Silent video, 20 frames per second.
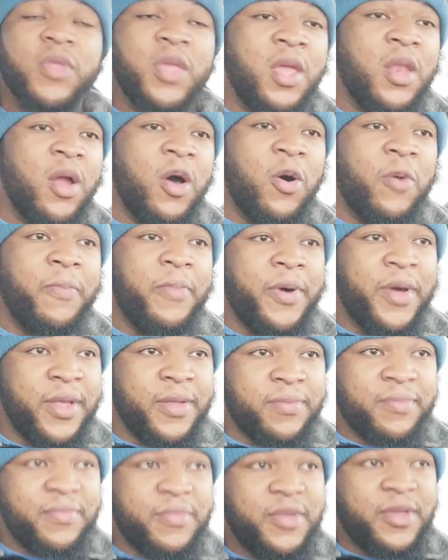You know,
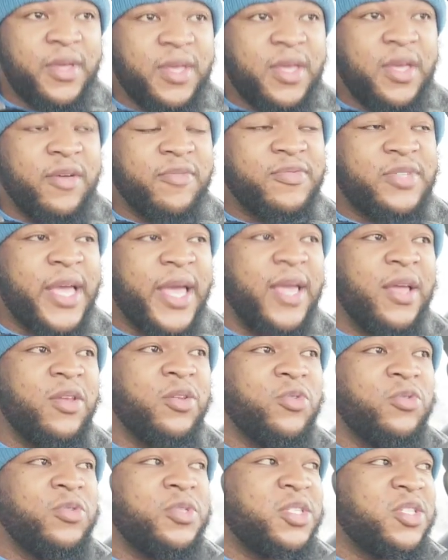but Tank
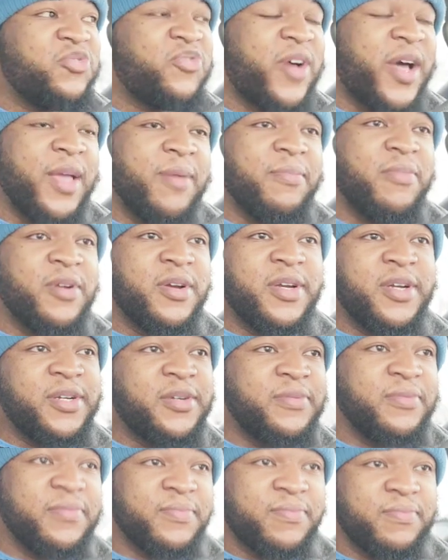lose his fight,
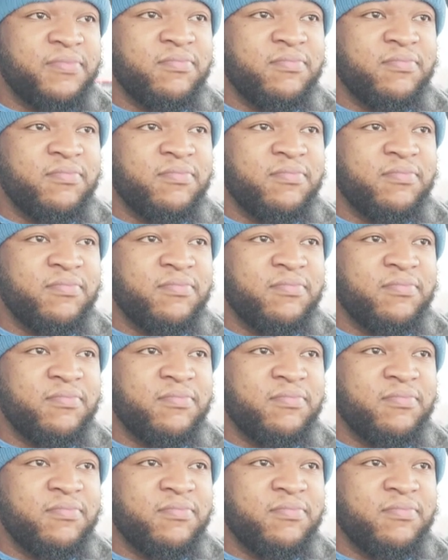bruh